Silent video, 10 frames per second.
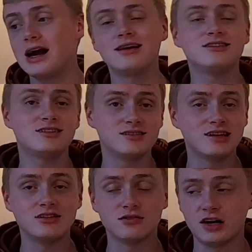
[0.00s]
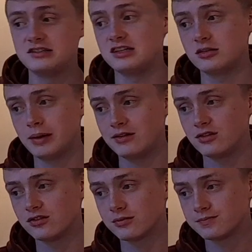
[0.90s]
and disincentivise
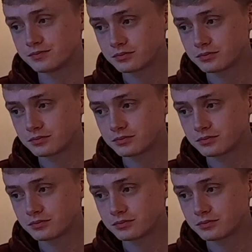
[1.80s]
independence.